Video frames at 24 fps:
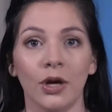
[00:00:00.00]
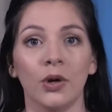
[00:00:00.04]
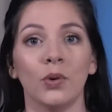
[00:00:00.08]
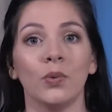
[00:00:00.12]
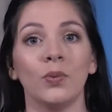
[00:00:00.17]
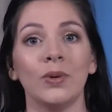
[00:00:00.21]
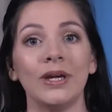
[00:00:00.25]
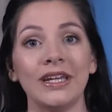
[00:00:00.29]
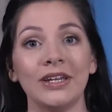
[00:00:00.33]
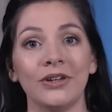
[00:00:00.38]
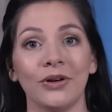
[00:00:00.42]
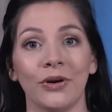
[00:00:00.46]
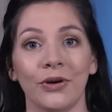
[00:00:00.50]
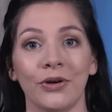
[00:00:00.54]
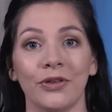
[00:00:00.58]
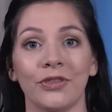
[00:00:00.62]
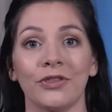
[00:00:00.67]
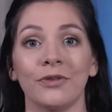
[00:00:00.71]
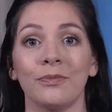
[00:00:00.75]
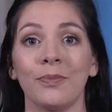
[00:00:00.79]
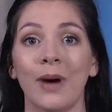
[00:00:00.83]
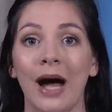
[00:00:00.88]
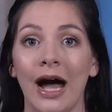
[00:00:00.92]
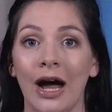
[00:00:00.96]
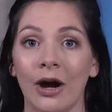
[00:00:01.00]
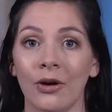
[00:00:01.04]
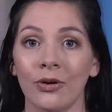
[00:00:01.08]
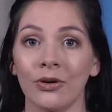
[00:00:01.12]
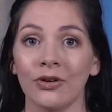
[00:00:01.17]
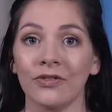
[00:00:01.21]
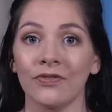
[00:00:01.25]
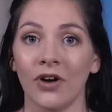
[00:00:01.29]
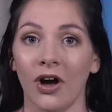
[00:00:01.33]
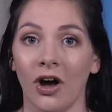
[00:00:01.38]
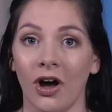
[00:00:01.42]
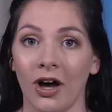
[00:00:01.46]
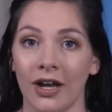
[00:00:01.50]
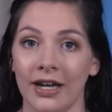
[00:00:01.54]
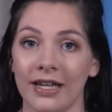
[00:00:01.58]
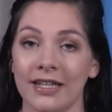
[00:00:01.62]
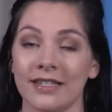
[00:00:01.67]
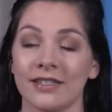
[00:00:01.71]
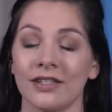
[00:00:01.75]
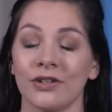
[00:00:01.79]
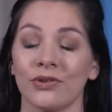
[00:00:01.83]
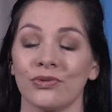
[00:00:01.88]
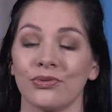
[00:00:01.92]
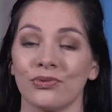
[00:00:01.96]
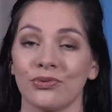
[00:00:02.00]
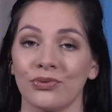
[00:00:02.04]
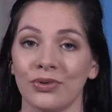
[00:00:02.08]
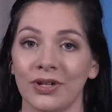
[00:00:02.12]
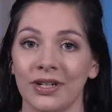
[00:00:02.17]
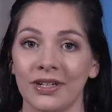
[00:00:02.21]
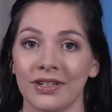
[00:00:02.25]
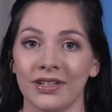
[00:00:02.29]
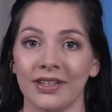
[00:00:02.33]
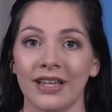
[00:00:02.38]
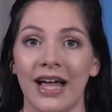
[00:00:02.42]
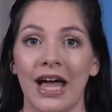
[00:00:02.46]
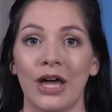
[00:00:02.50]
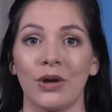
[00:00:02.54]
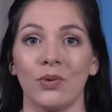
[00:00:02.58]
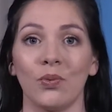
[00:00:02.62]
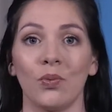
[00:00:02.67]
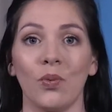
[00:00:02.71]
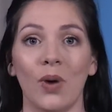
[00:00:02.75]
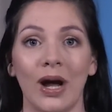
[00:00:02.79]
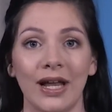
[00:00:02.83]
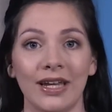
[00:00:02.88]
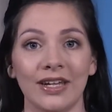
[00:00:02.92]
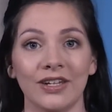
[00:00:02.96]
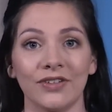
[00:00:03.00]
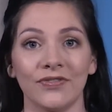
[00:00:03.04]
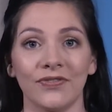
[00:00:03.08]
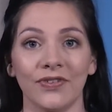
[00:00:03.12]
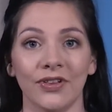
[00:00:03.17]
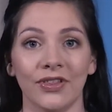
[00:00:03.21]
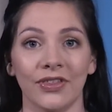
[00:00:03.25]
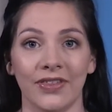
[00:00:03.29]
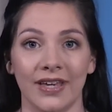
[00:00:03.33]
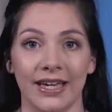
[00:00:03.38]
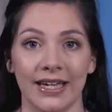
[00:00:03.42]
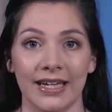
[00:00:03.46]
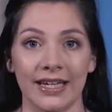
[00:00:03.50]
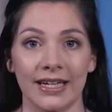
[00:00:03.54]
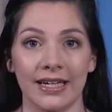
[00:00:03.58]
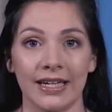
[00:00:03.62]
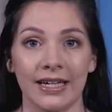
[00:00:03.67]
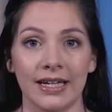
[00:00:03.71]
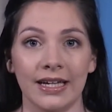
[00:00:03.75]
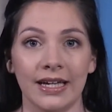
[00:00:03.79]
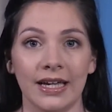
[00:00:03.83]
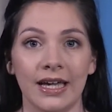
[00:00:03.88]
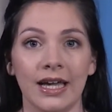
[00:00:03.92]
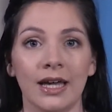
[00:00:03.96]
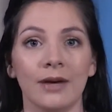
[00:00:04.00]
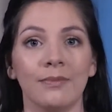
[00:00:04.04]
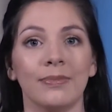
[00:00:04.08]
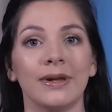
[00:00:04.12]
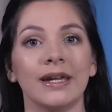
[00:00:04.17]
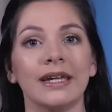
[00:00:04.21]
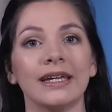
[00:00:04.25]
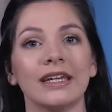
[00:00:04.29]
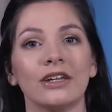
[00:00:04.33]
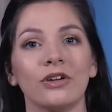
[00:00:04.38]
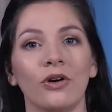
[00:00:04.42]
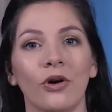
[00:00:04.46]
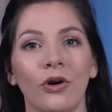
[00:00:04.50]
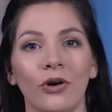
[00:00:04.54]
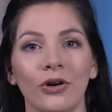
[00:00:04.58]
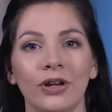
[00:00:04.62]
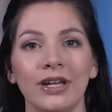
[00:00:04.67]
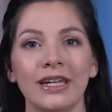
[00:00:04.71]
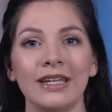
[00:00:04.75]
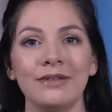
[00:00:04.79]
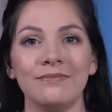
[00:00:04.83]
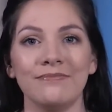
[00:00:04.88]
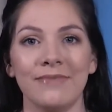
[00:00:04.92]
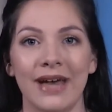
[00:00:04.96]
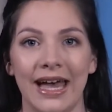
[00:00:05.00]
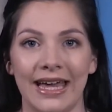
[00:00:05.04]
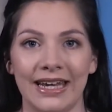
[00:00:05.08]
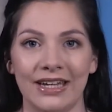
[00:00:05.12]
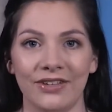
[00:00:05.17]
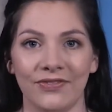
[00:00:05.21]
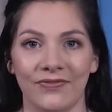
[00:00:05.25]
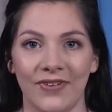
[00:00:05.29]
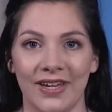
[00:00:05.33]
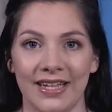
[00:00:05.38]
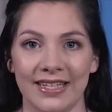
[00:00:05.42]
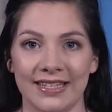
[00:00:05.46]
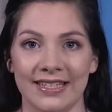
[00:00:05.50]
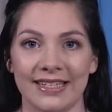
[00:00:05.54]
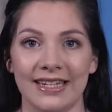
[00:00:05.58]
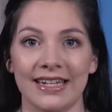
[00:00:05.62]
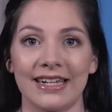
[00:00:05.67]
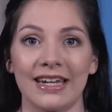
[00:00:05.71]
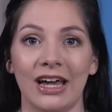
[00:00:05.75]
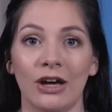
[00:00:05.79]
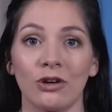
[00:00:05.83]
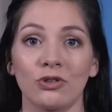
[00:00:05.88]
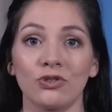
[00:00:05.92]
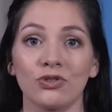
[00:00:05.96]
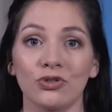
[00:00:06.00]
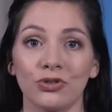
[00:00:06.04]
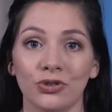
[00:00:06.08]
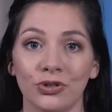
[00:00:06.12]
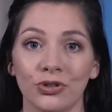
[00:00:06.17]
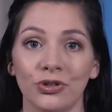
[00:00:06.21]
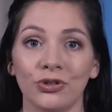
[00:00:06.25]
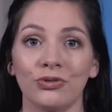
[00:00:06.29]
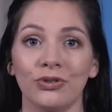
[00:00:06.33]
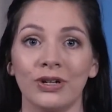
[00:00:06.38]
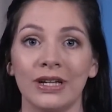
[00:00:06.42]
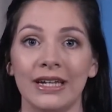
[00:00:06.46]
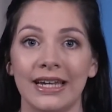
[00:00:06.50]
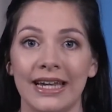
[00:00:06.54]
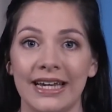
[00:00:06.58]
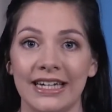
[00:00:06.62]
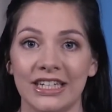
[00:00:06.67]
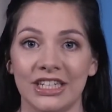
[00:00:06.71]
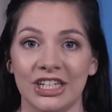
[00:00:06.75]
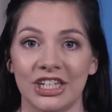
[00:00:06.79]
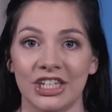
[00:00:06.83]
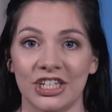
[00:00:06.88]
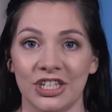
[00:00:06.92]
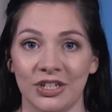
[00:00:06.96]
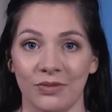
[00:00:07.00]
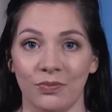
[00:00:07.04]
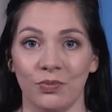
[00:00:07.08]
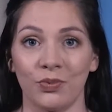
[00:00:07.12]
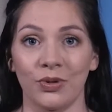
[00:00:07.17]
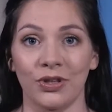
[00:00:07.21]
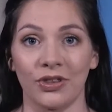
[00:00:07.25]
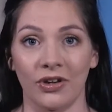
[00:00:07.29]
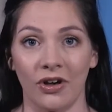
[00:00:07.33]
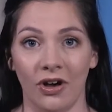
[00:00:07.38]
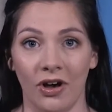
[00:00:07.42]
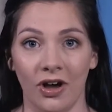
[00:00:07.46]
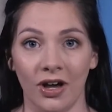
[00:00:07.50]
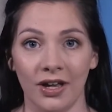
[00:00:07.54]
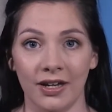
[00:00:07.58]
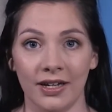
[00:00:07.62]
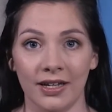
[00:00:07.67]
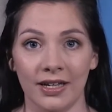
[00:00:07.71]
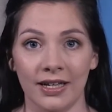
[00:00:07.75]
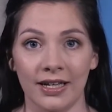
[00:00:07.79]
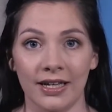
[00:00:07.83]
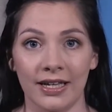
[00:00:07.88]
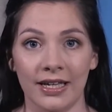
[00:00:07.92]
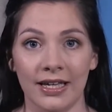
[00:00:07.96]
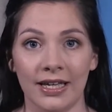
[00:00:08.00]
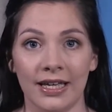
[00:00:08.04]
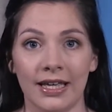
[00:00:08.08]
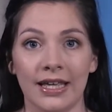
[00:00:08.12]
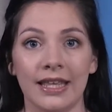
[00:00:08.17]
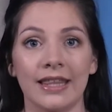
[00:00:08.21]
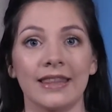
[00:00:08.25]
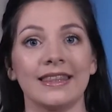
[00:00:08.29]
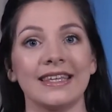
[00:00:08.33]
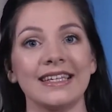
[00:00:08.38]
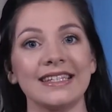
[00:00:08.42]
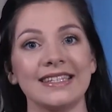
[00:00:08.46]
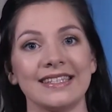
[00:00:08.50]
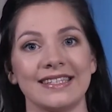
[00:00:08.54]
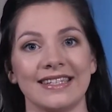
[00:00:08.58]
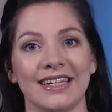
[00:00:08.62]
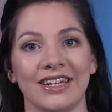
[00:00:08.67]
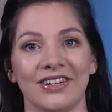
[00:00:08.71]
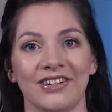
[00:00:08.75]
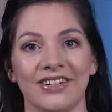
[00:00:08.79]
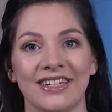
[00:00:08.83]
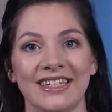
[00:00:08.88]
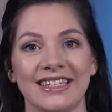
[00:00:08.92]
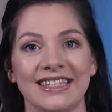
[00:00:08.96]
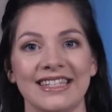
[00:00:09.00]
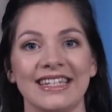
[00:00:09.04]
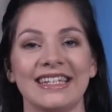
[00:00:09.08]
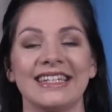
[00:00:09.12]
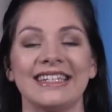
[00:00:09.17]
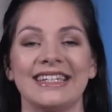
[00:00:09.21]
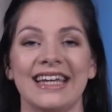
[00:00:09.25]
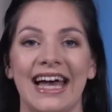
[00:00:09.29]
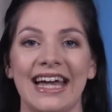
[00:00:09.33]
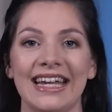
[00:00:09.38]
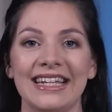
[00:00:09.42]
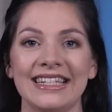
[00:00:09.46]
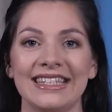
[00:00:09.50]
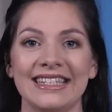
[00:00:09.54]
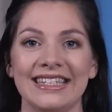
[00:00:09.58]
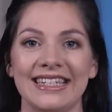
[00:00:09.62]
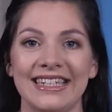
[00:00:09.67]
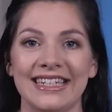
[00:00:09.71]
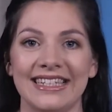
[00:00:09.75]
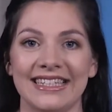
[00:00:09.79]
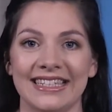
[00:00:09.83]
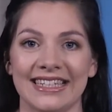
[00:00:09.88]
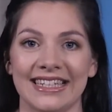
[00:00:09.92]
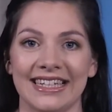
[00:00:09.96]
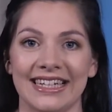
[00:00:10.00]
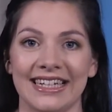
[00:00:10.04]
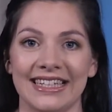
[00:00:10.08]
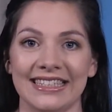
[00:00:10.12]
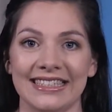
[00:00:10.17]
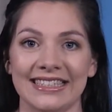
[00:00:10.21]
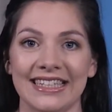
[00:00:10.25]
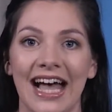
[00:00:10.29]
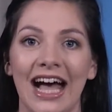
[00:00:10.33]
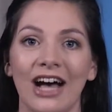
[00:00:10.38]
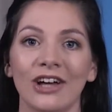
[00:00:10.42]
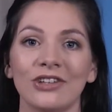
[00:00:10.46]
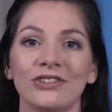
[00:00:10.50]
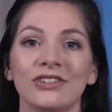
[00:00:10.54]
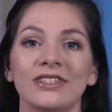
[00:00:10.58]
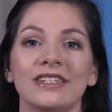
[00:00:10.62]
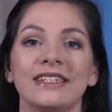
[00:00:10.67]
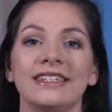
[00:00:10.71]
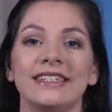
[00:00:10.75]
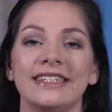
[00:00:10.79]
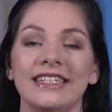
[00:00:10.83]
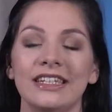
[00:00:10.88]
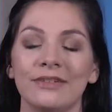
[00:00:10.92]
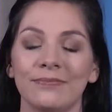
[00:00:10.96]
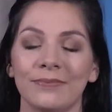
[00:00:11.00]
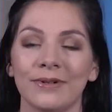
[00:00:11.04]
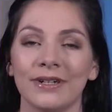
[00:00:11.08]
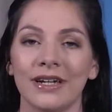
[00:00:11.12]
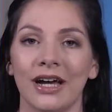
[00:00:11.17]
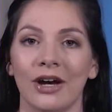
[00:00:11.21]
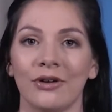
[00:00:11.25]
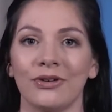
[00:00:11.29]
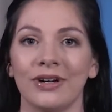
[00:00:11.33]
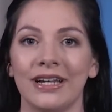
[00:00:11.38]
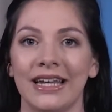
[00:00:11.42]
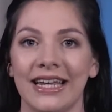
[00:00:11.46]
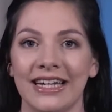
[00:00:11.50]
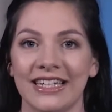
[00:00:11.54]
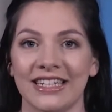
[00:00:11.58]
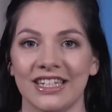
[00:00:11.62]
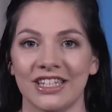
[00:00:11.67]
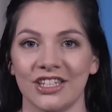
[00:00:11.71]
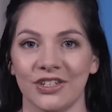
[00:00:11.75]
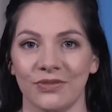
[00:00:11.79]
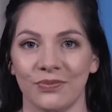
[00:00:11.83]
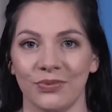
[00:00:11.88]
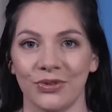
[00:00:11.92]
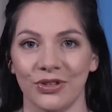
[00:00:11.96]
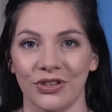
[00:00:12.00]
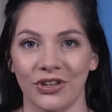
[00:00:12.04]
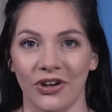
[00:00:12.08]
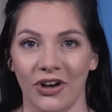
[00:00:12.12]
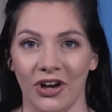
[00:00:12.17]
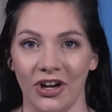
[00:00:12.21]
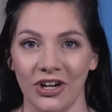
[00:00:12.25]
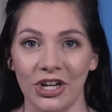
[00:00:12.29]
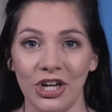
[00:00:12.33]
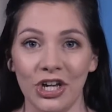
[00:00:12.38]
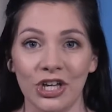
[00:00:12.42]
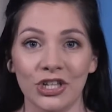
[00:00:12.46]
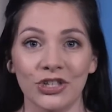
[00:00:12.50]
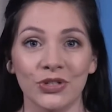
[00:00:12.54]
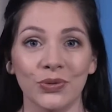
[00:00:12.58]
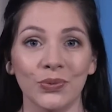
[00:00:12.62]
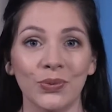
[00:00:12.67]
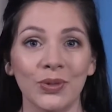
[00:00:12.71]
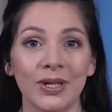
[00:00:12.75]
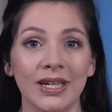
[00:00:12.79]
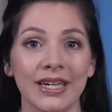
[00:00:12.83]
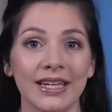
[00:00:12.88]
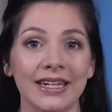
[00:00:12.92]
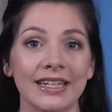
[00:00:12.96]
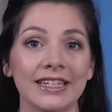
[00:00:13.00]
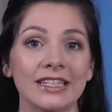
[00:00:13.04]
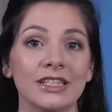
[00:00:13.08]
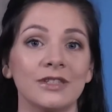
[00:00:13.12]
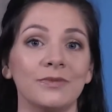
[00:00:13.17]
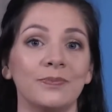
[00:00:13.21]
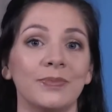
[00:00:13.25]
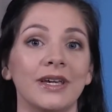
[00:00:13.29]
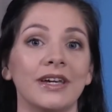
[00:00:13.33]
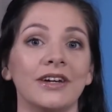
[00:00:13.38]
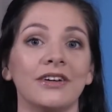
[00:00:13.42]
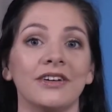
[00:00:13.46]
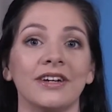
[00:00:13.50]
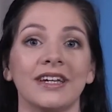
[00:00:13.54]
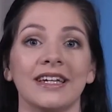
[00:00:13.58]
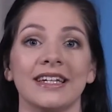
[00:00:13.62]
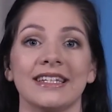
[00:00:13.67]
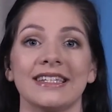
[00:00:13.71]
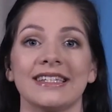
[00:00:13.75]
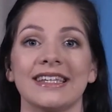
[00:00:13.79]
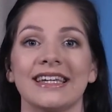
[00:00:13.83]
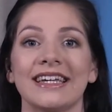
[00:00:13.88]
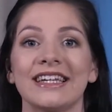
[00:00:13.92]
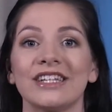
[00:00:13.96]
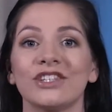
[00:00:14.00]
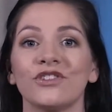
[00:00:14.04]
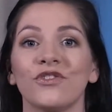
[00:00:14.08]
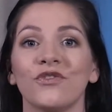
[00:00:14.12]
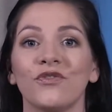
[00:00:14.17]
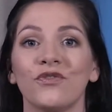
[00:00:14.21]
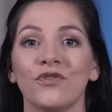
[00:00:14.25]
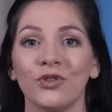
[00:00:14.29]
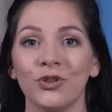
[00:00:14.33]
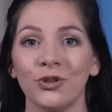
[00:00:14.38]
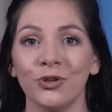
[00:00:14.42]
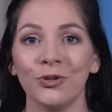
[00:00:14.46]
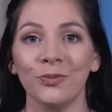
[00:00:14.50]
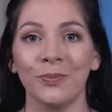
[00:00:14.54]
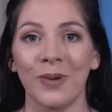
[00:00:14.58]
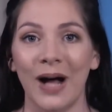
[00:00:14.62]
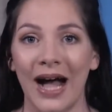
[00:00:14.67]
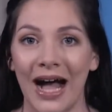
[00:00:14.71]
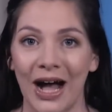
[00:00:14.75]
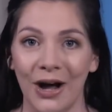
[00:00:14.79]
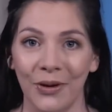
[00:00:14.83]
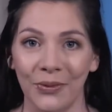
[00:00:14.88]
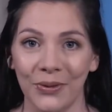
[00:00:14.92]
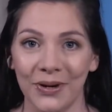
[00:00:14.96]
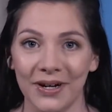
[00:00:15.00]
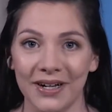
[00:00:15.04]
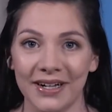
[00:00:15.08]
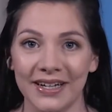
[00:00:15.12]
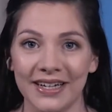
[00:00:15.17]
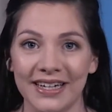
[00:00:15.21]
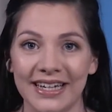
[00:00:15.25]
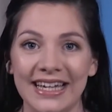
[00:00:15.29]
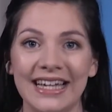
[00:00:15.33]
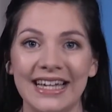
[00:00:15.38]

We know the power of God is a real and wonderful thing, but it can only manifest in our true relationship with God. This series, Dad is teaching us how to deepen our relationship with God so we can experience His full power.